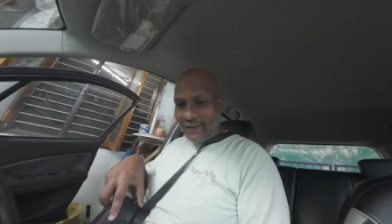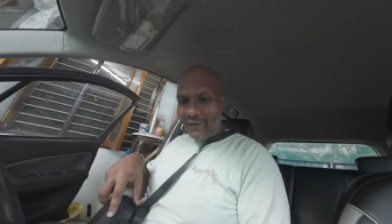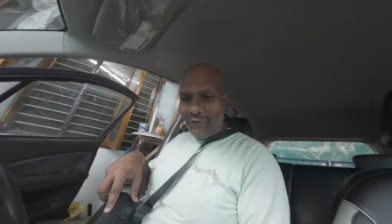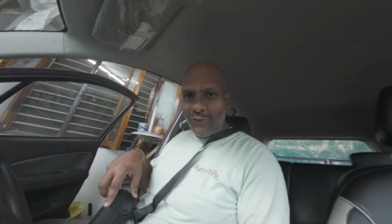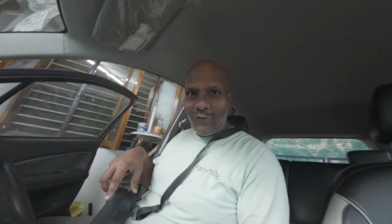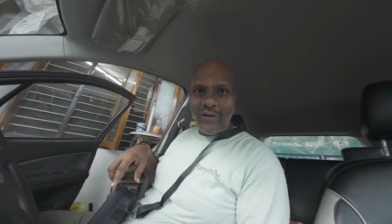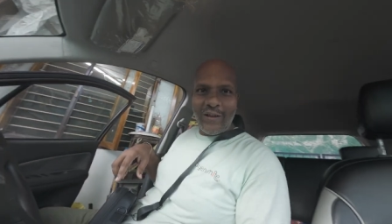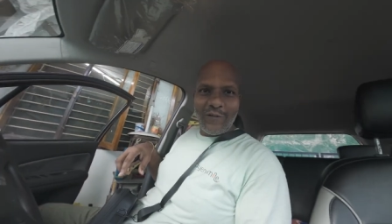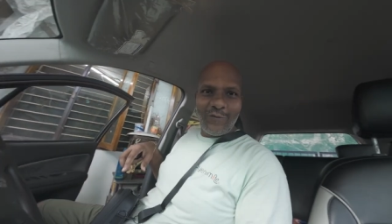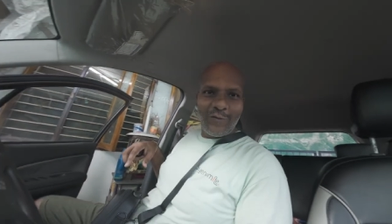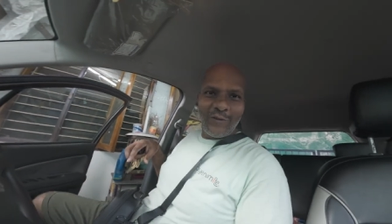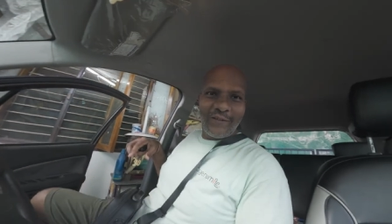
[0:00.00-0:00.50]
Uh,
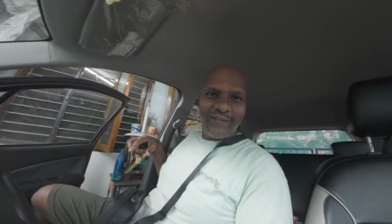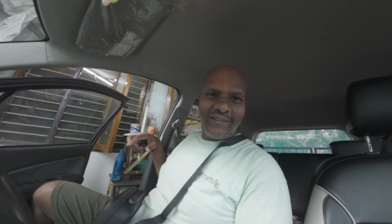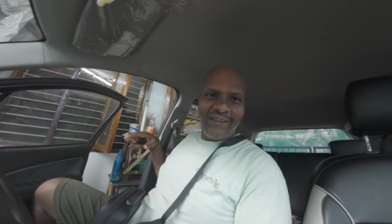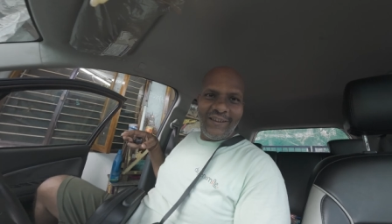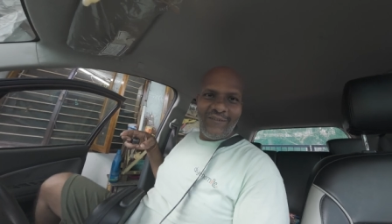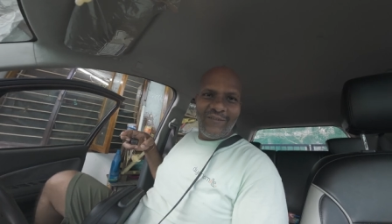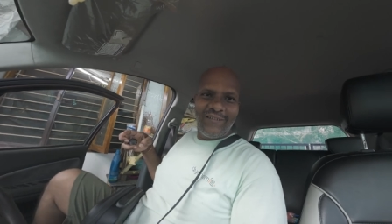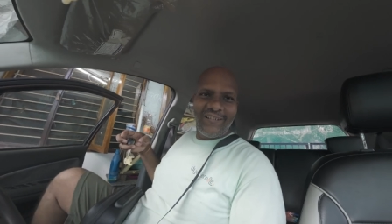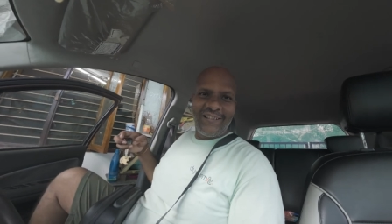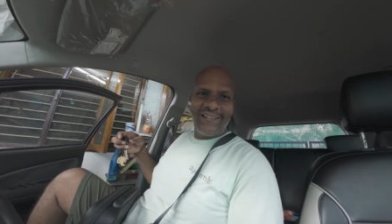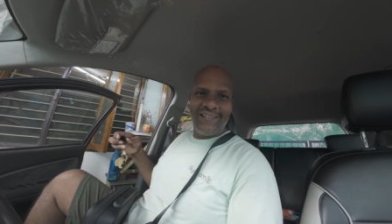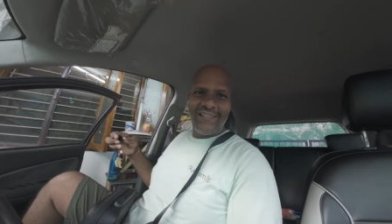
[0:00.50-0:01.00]
we have to
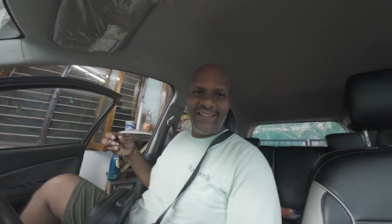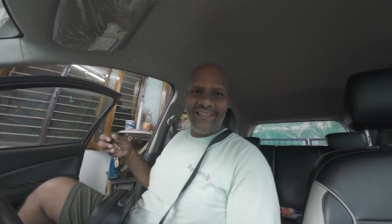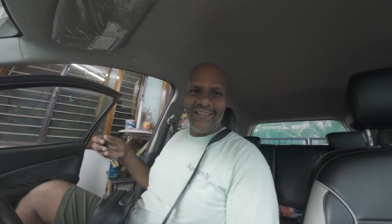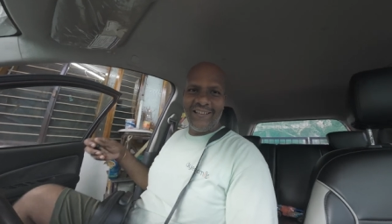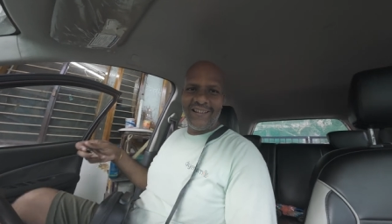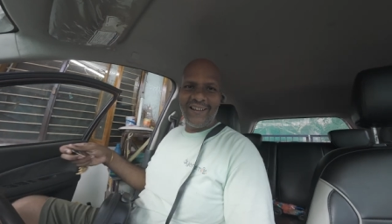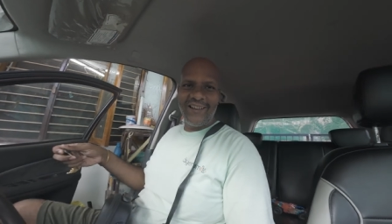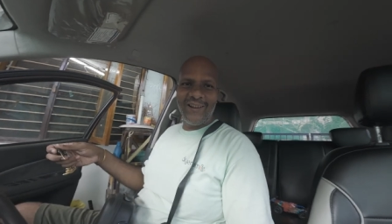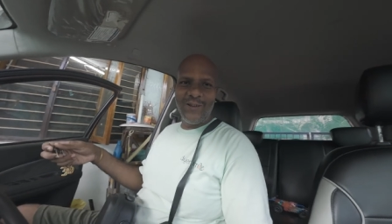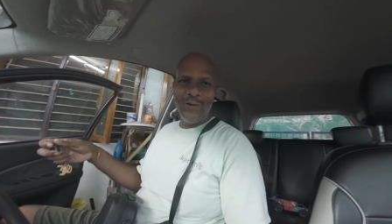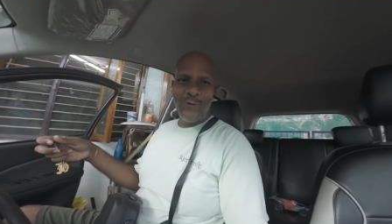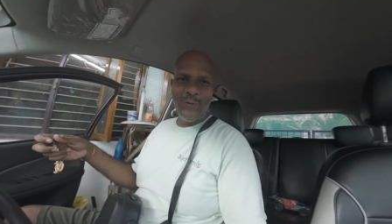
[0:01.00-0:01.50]
see whether they
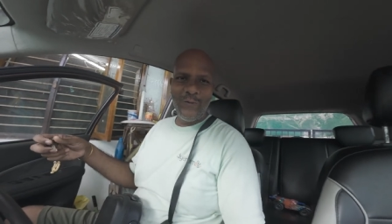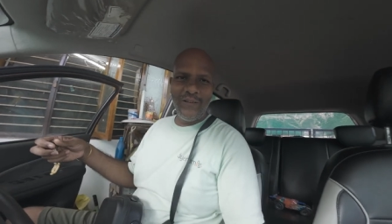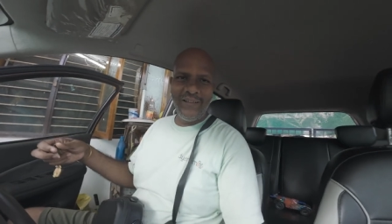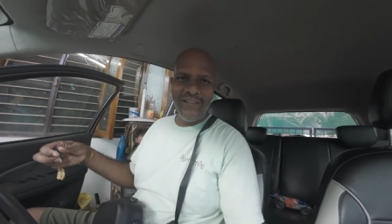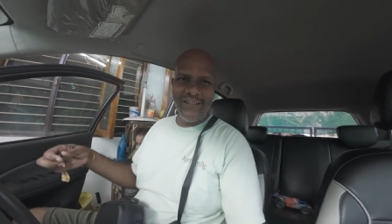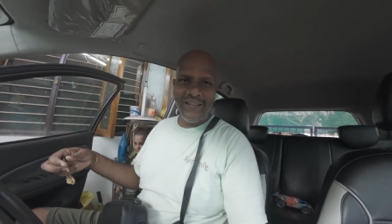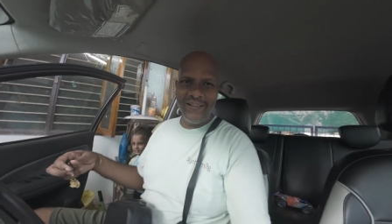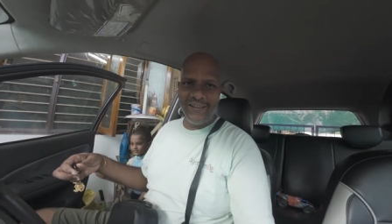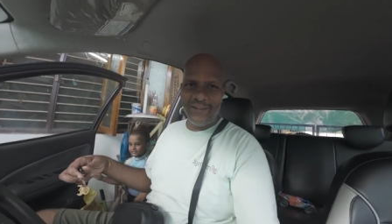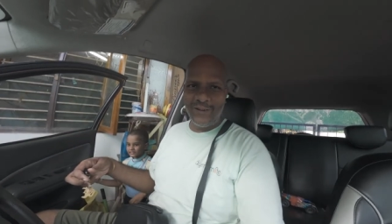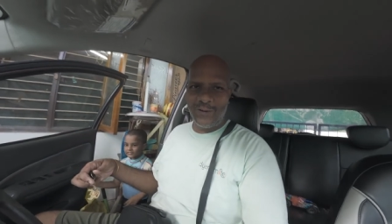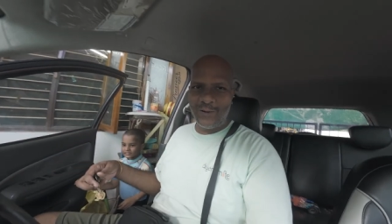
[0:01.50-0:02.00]
are allowing
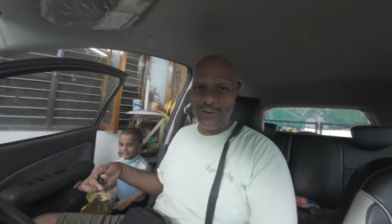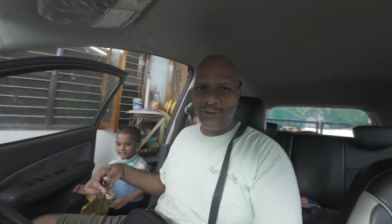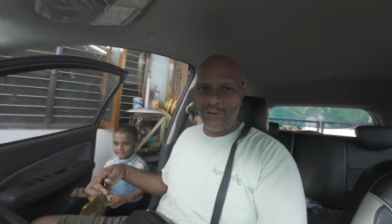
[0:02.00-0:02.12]
that or